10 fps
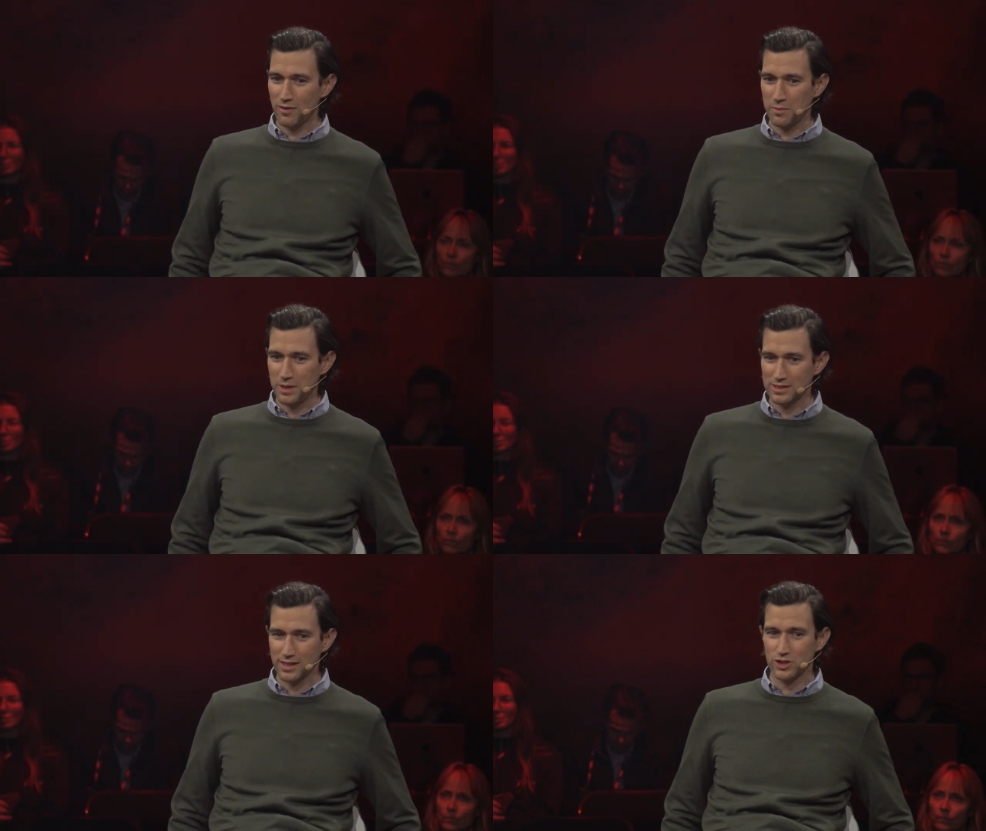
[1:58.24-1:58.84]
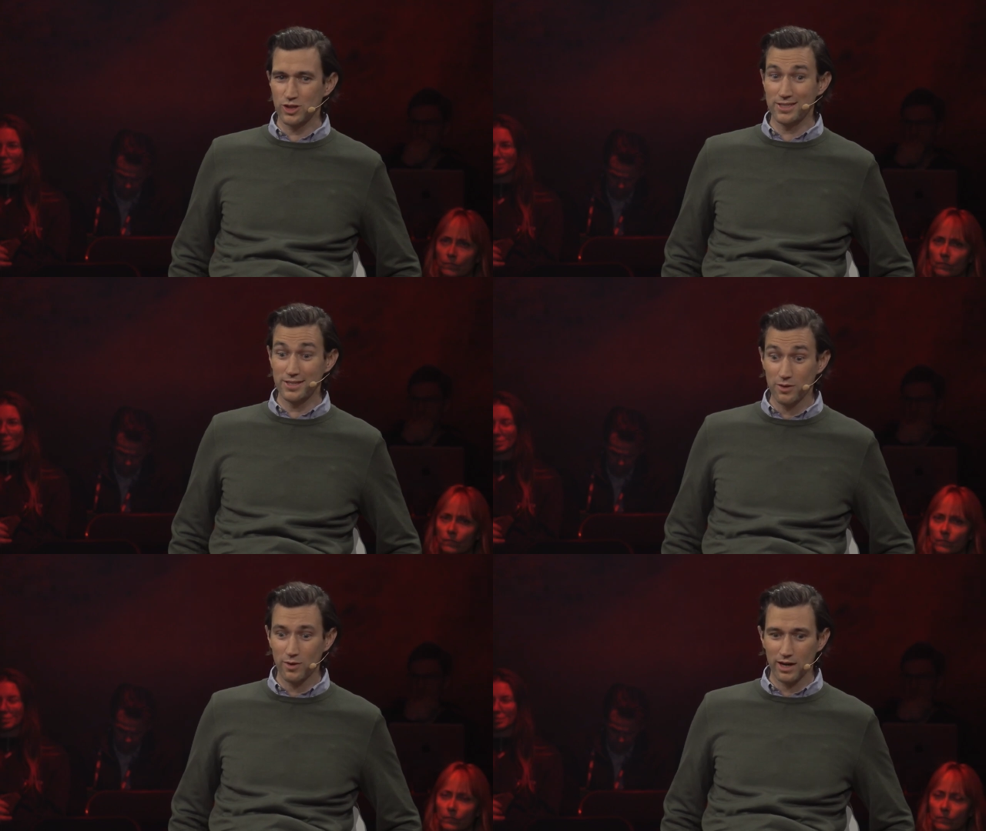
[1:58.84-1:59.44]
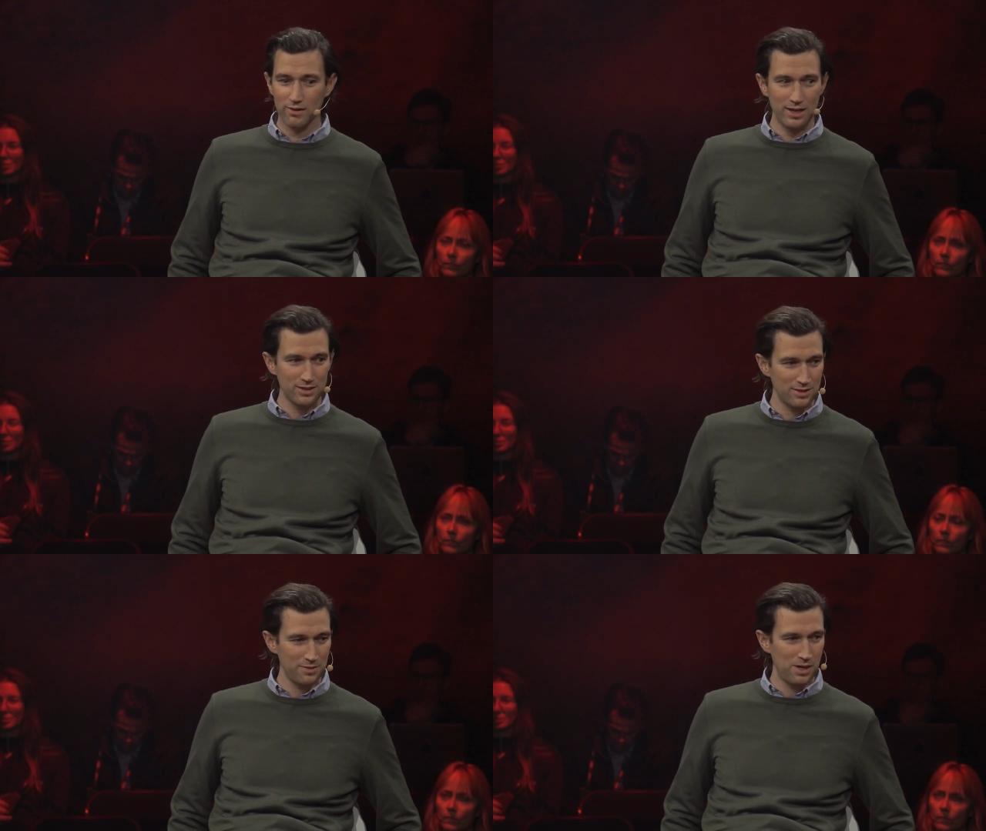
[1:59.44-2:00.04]
Speaker 1: government has actually
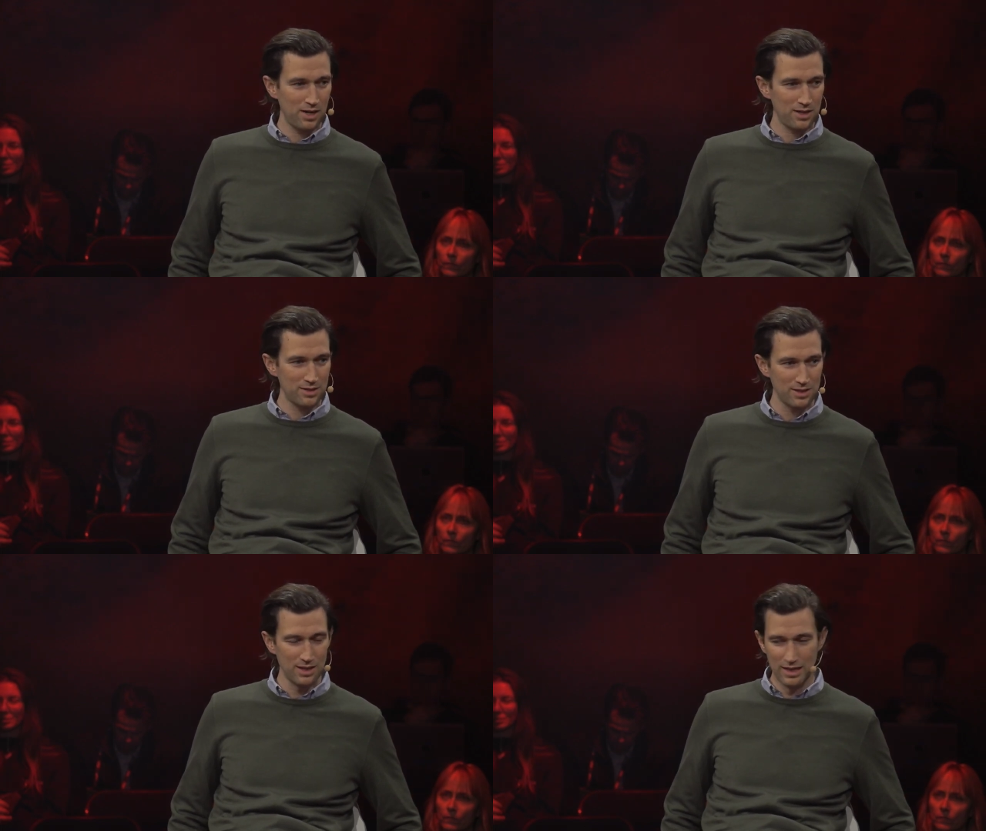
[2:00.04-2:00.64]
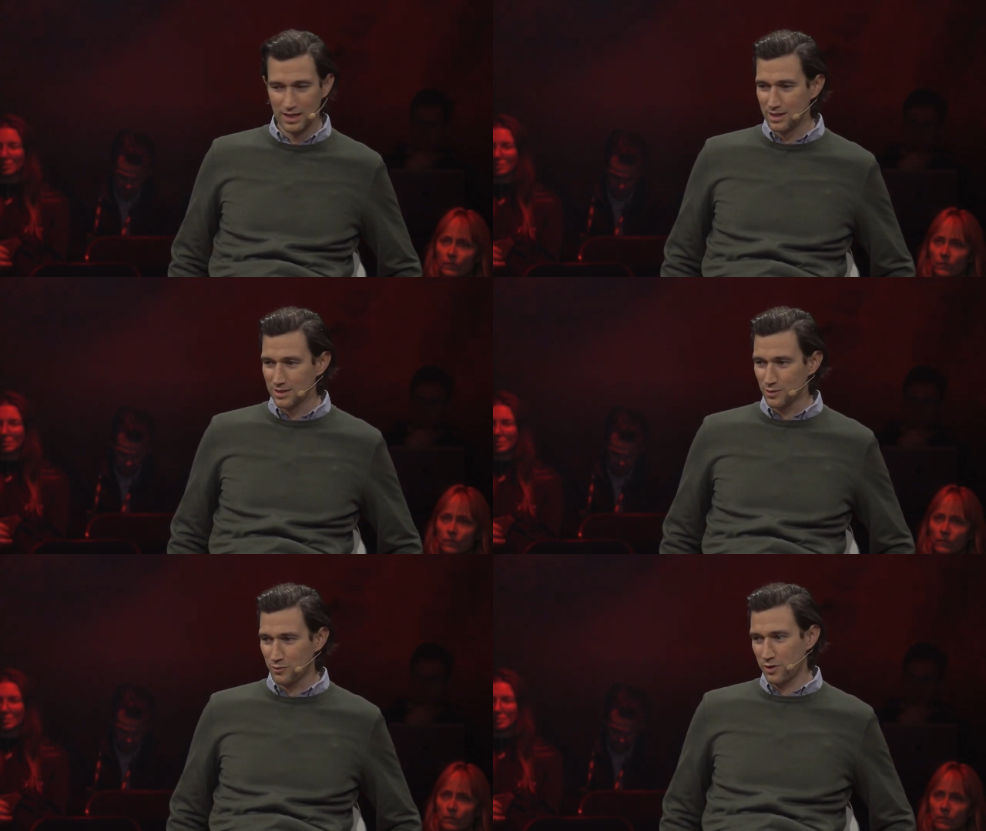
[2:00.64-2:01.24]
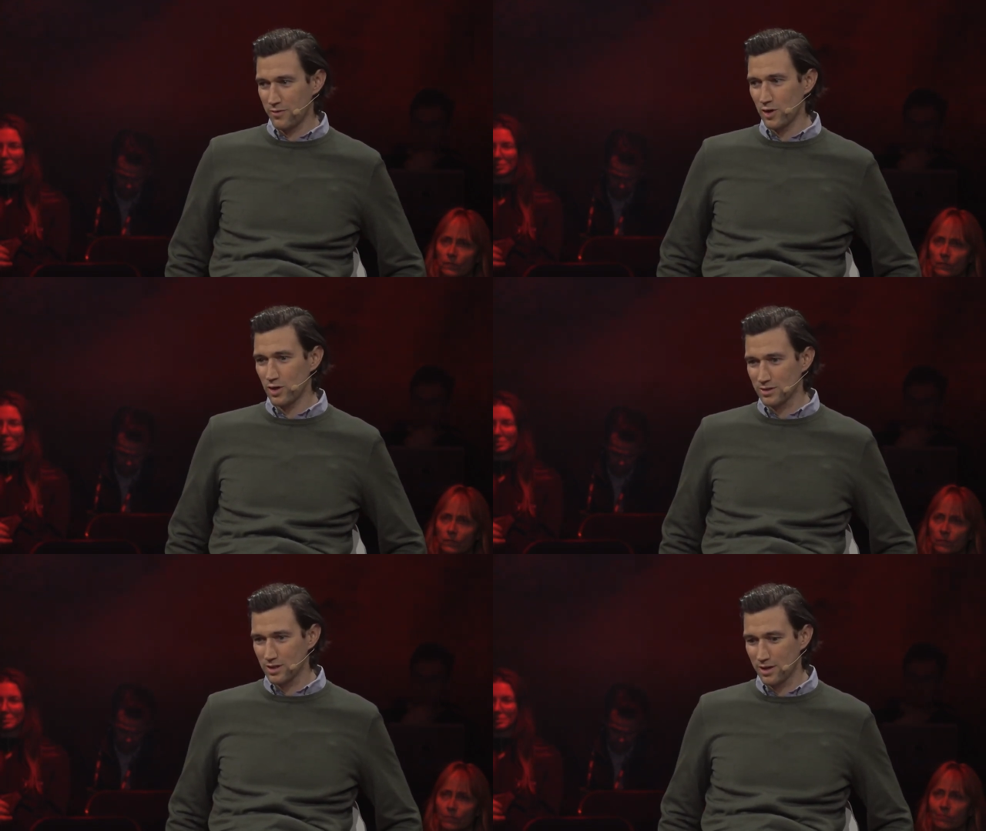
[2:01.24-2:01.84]
deregulated the market. So for a very
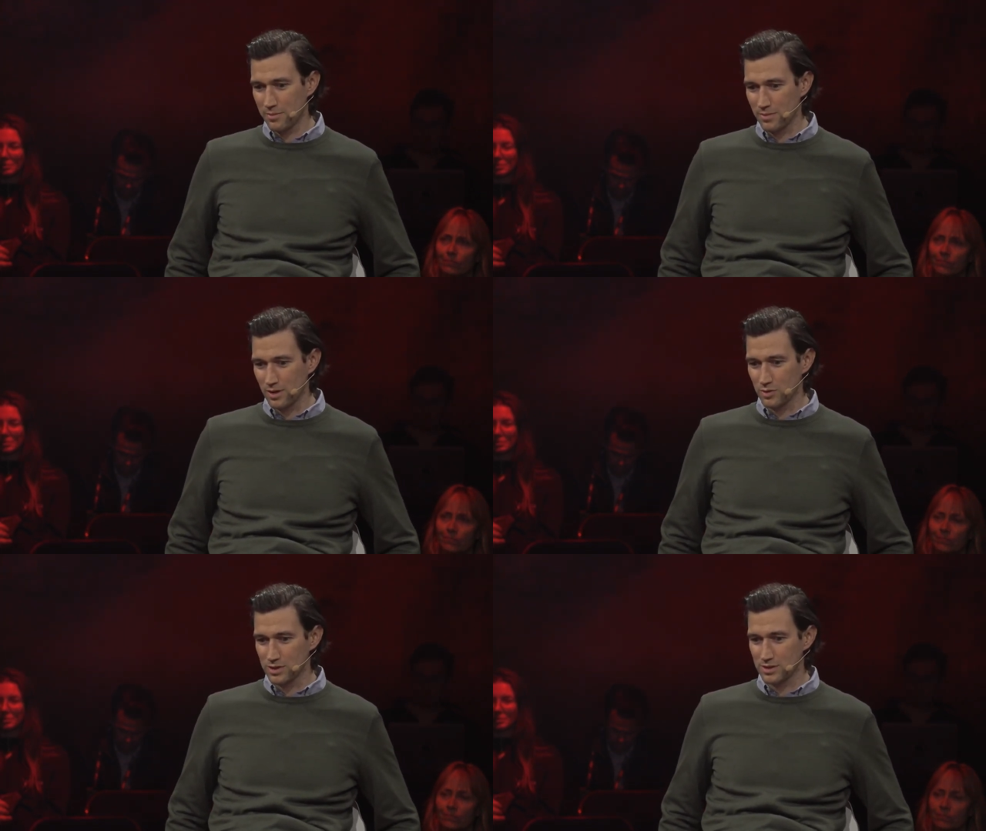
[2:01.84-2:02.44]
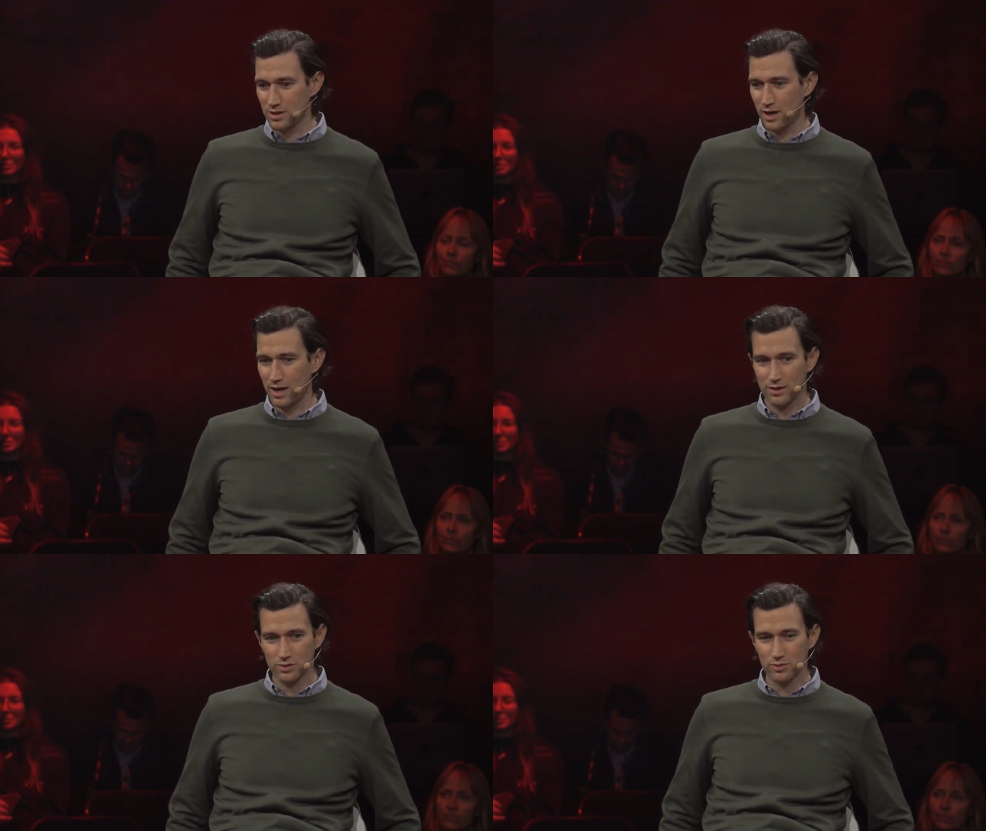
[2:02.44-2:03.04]
long time, it was not allowed to